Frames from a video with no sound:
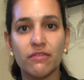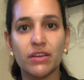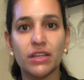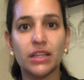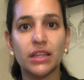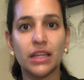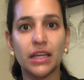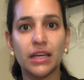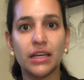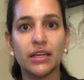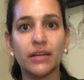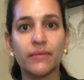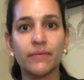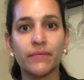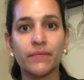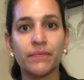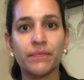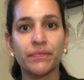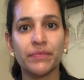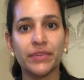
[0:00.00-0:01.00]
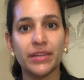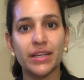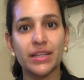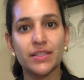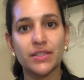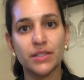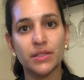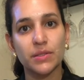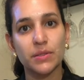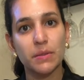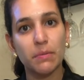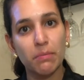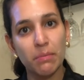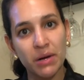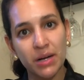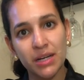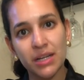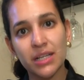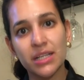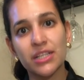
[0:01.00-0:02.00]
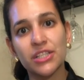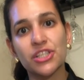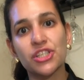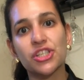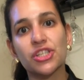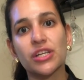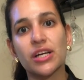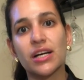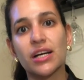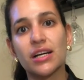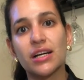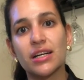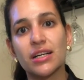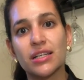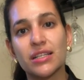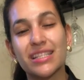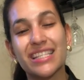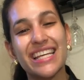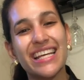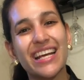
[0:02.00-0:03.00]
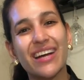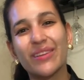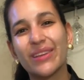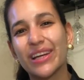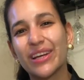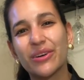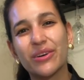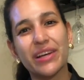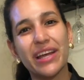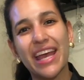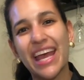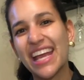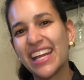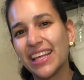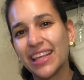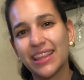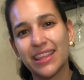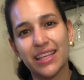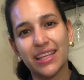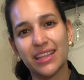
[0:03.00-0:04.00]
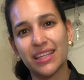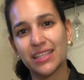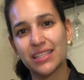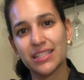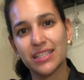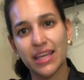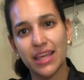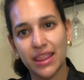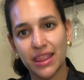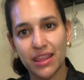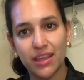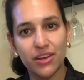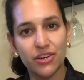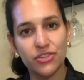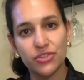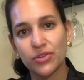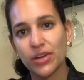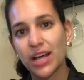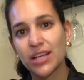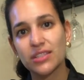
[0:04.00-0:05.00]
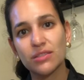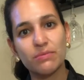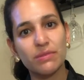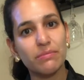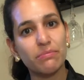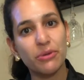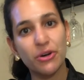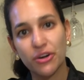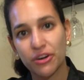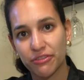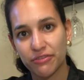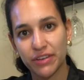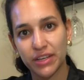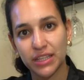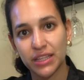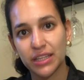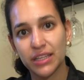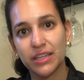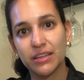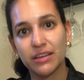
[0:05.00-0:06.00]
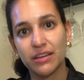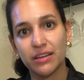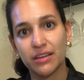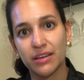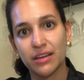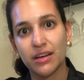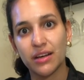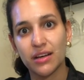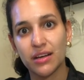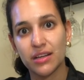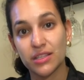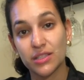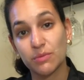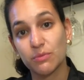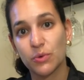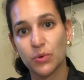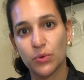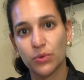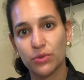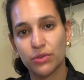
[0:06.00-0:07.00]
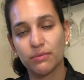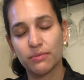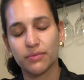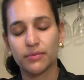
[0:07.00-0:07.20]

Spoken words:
it like as much, take out like anything that's in there. So it has to be perfectly smooth.